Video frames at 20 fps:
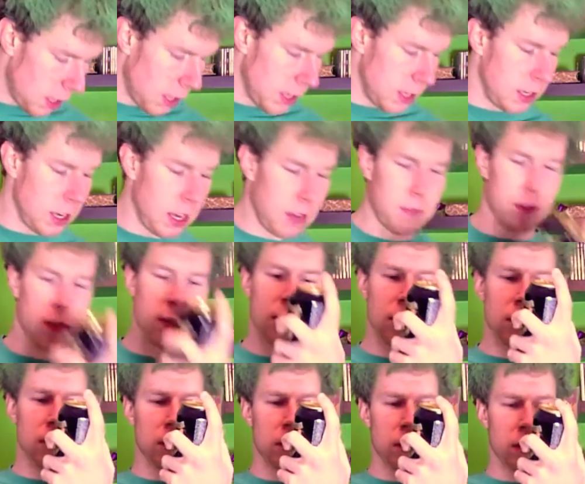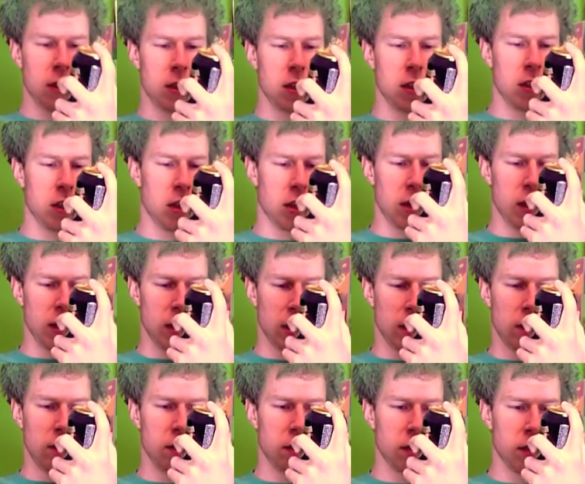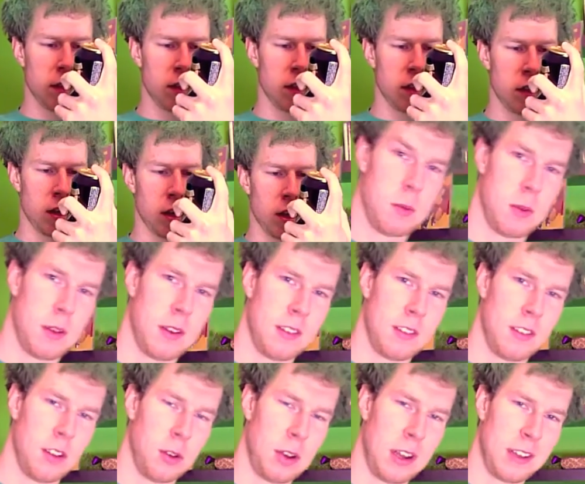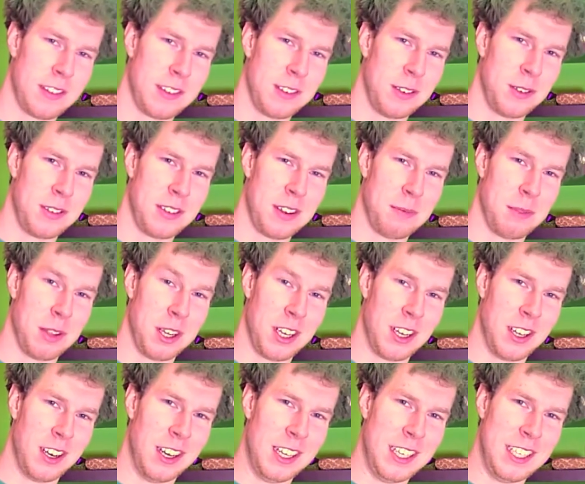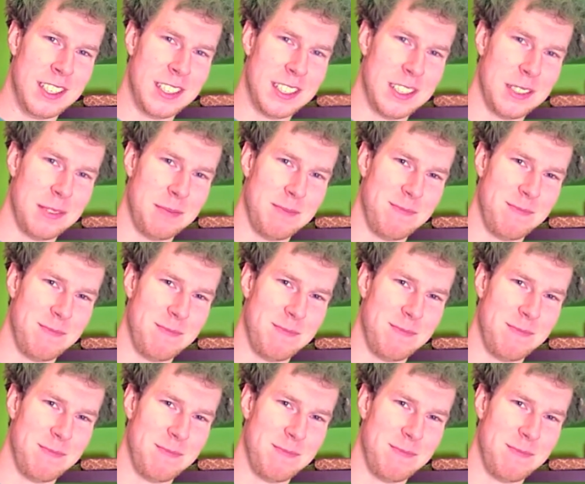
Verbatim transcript: I never did it. So let's do something illegal.